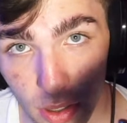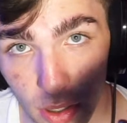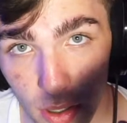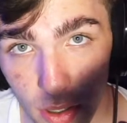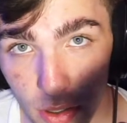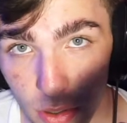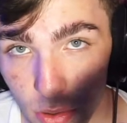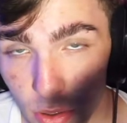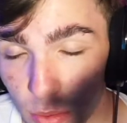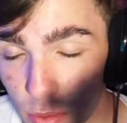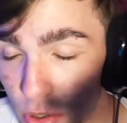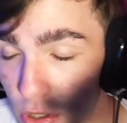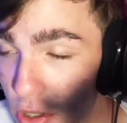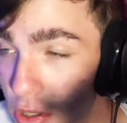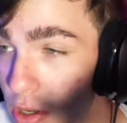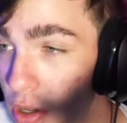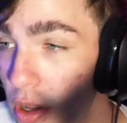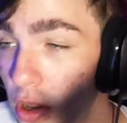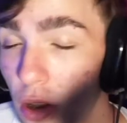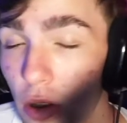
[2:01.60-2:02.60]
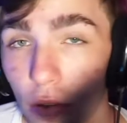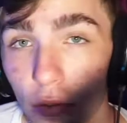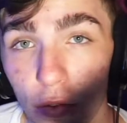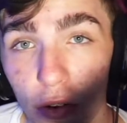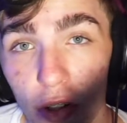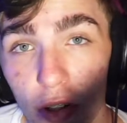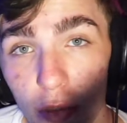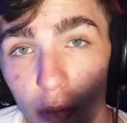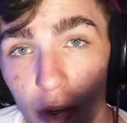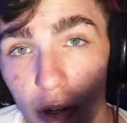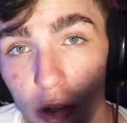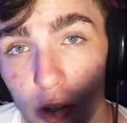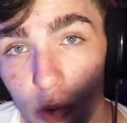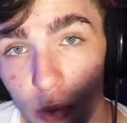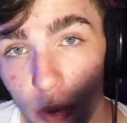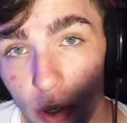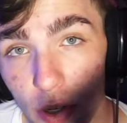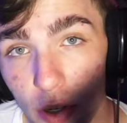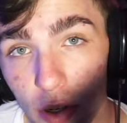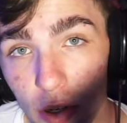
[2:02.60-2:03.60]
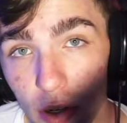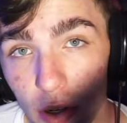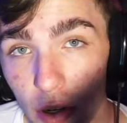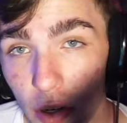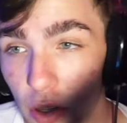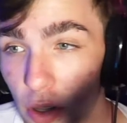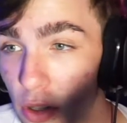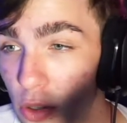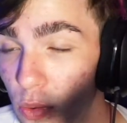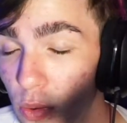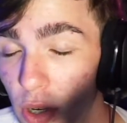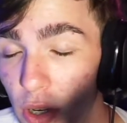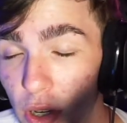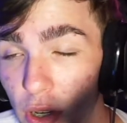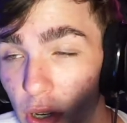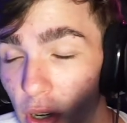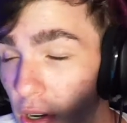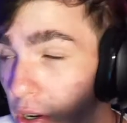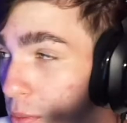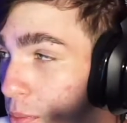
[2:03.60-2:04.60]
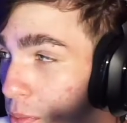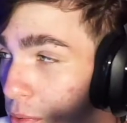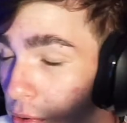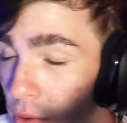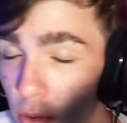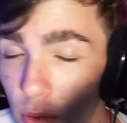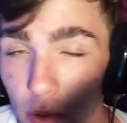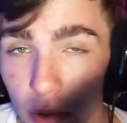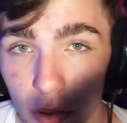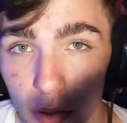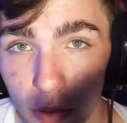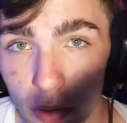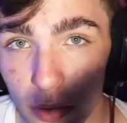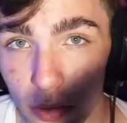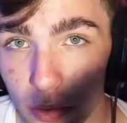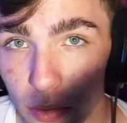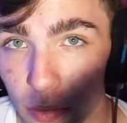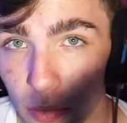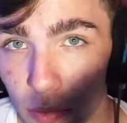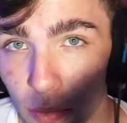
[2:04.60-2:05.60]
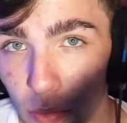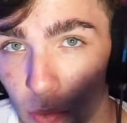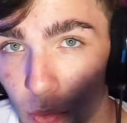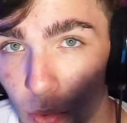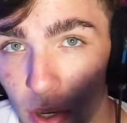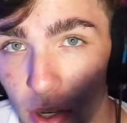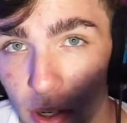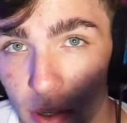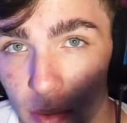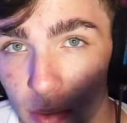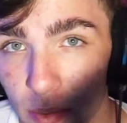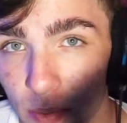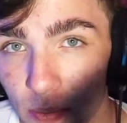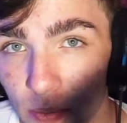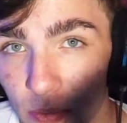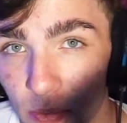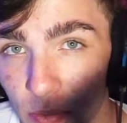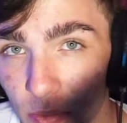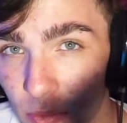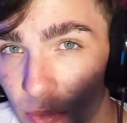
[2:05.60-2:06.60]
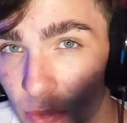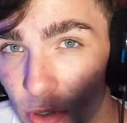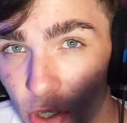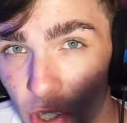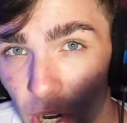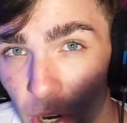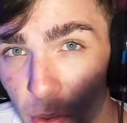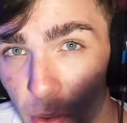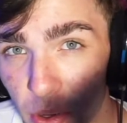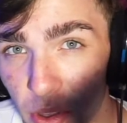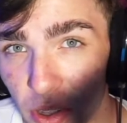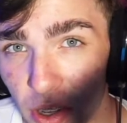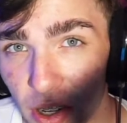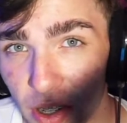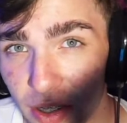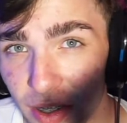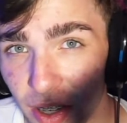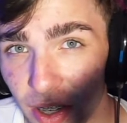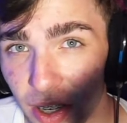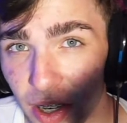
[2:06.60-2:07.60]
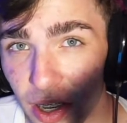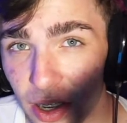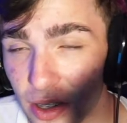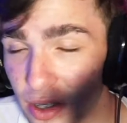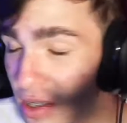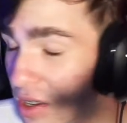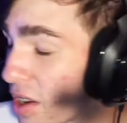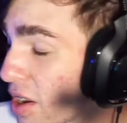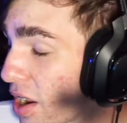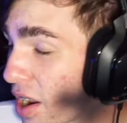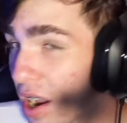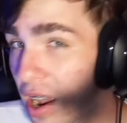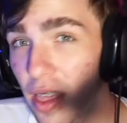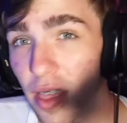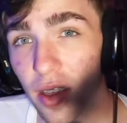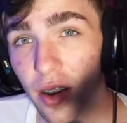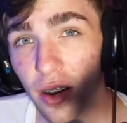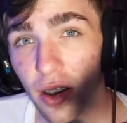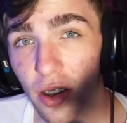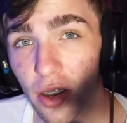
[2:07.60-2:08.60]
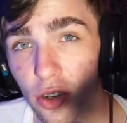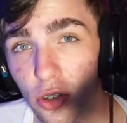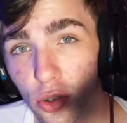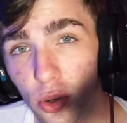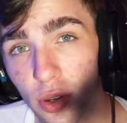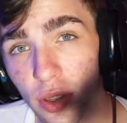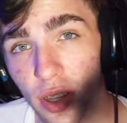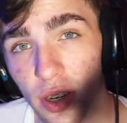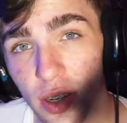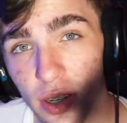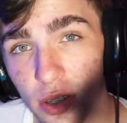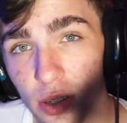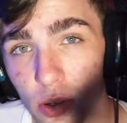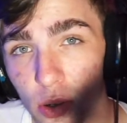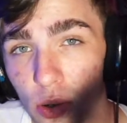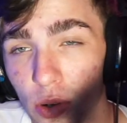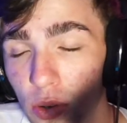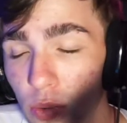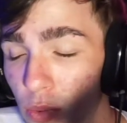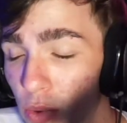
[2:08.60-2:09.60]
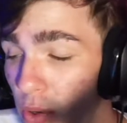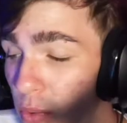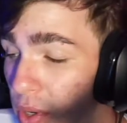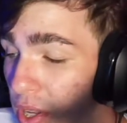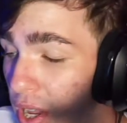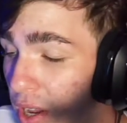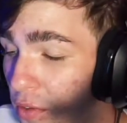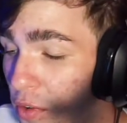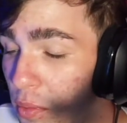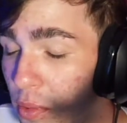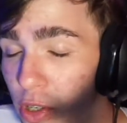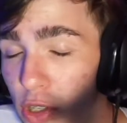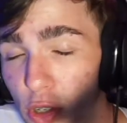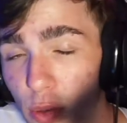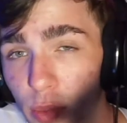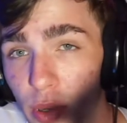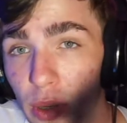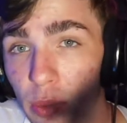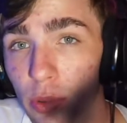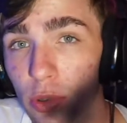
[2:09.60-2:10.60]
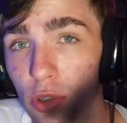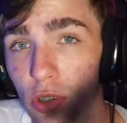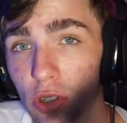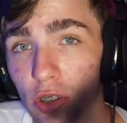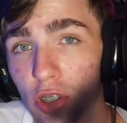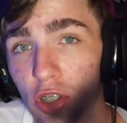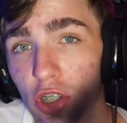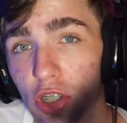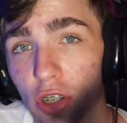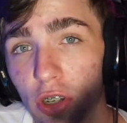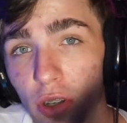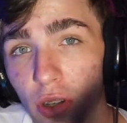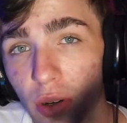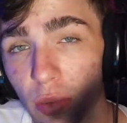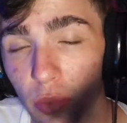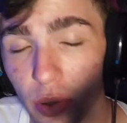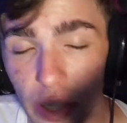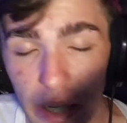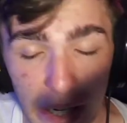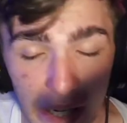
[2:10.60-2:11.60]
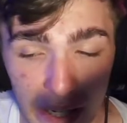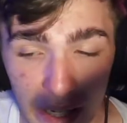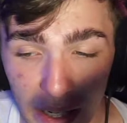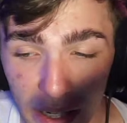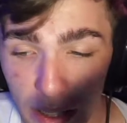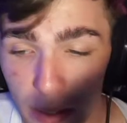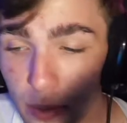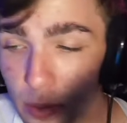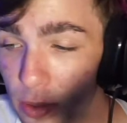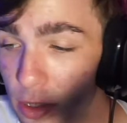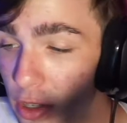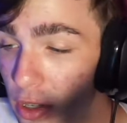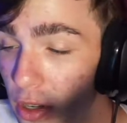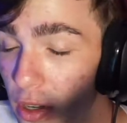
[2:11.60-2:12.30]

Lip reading: description. Follow me on Twitter, that's when I upload random shower thoughts, I guess. And then join the Discord, where we have a bunch of people just chilling, playing games,